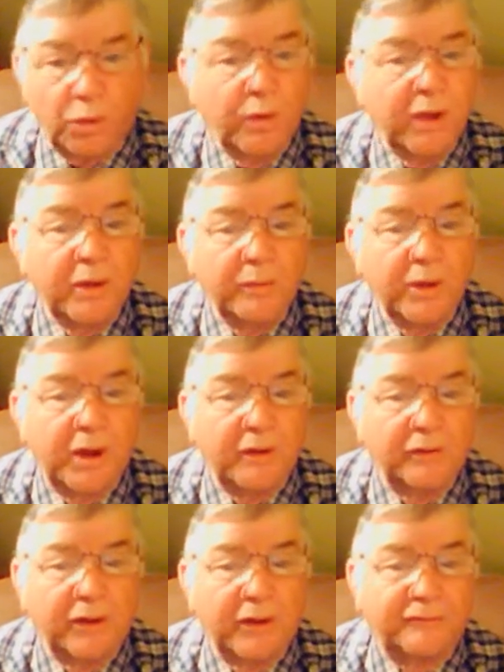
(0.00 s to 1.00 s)
Well, here we
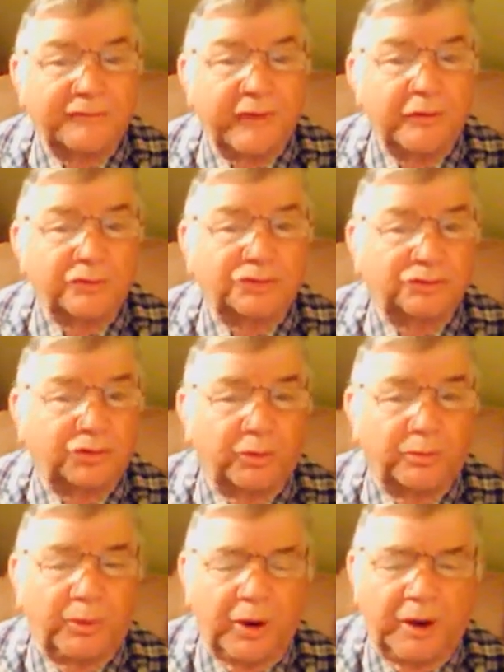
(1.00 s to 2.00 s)
are again, folks.
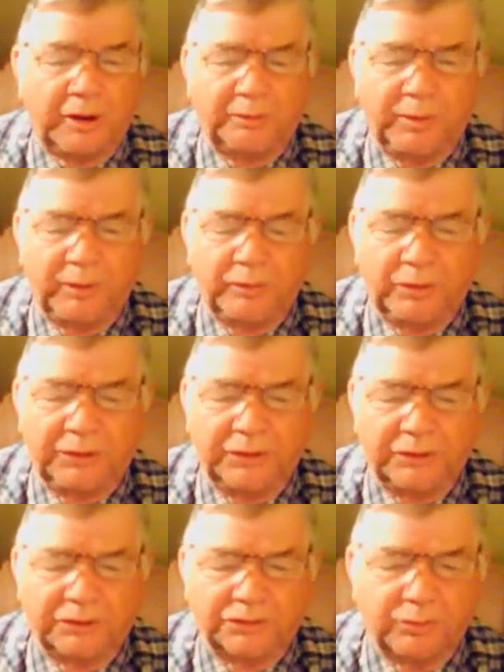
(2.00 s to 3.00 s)
So proud to be with
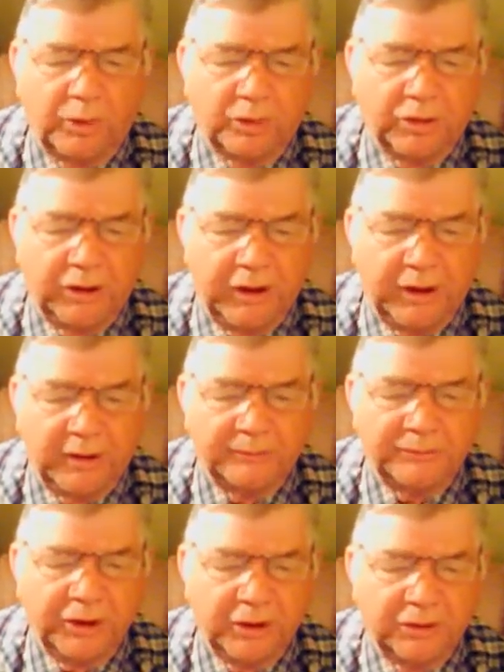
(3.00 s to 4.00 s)
you this morning. And
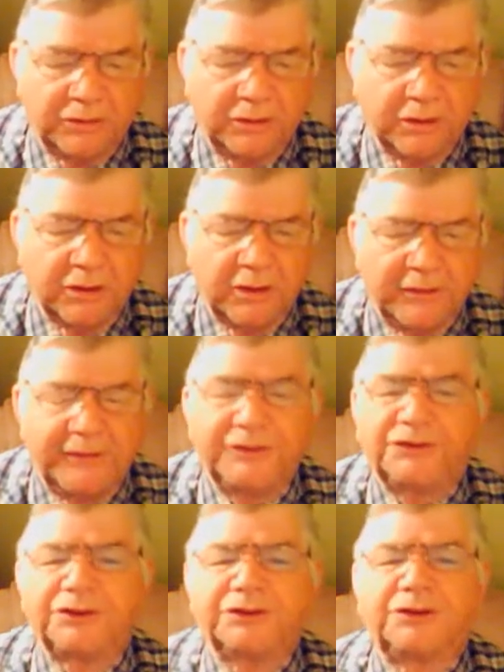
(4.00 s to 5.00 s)
I'm telling you,
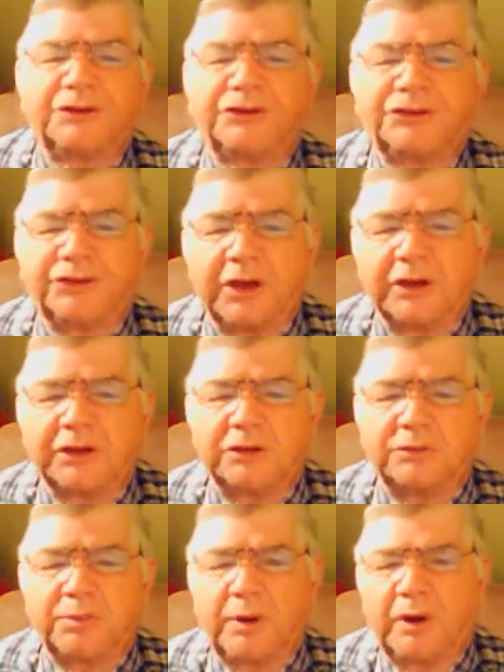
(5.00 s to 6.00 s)
this is the
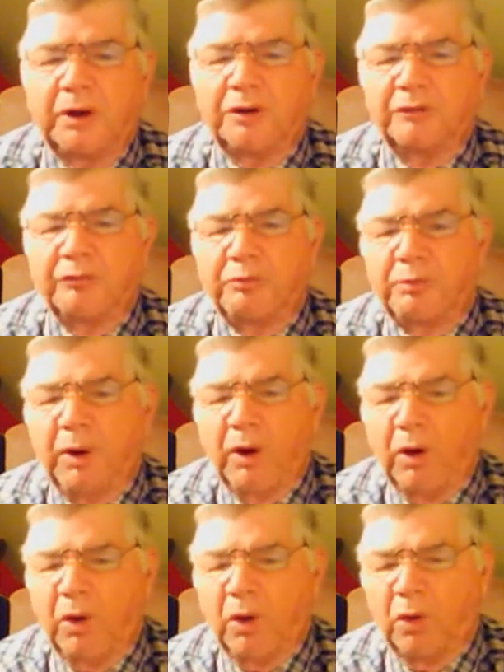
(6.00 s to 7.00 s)
second part of
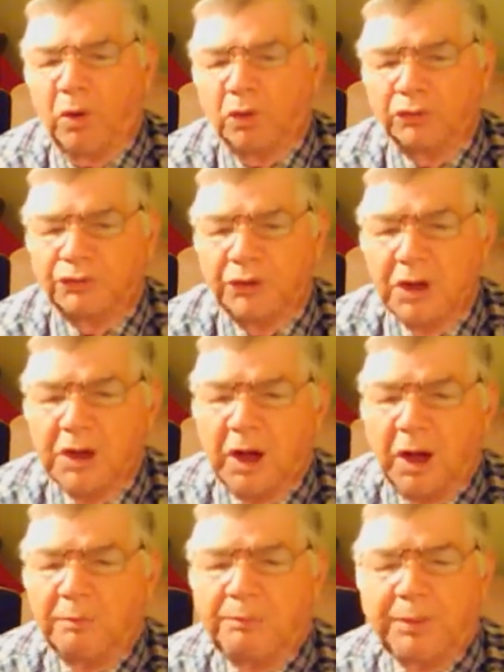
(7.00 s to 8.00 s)
Paul's
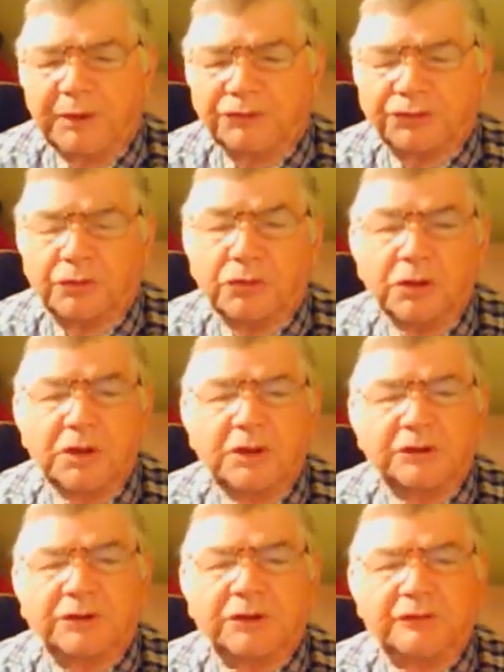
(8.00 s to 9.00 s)
epistle
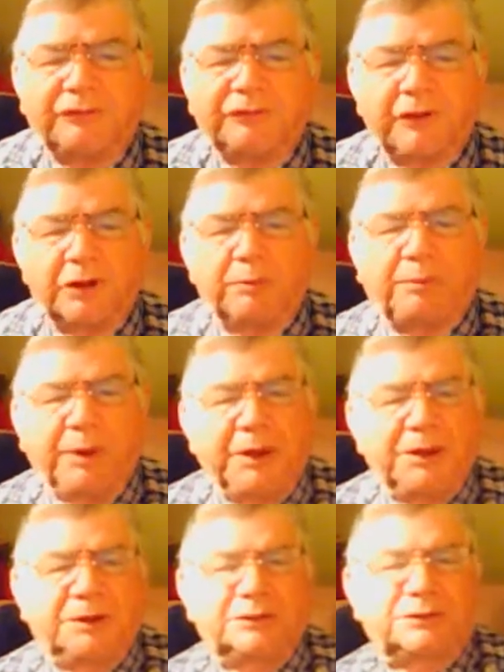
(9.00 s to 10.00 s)
to the
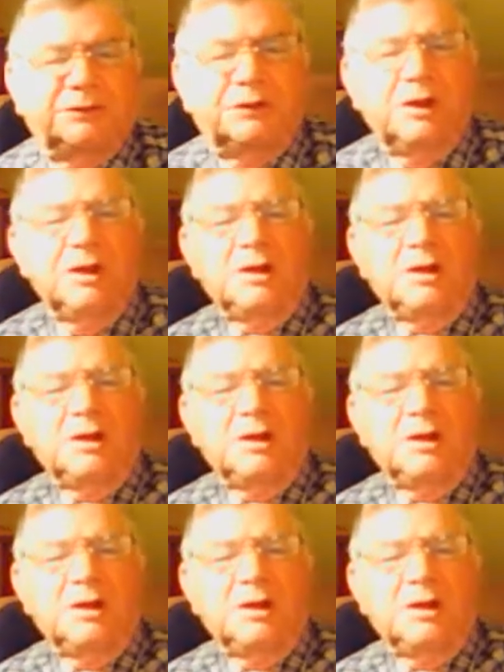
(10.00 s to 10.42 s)
Philippians.